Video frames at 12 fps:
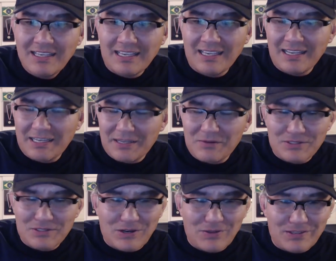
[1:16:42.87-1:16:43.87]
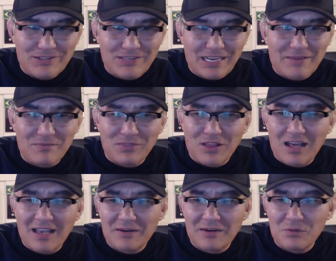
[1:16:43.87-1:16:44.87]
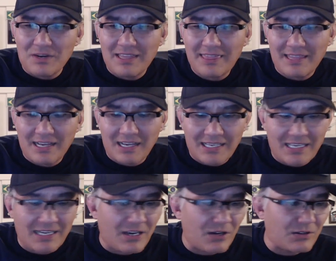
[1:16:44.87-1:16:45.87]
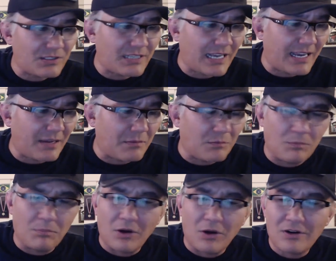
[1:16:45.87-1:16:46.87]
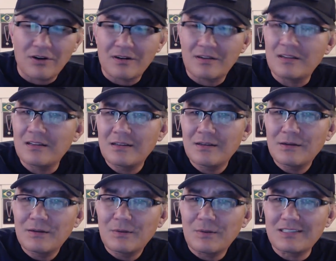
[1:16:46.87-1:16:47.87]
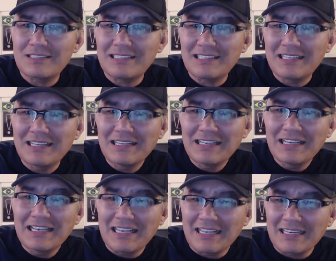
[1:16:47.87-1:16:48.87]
and he was on the same line with uh, enos and barnhart was it and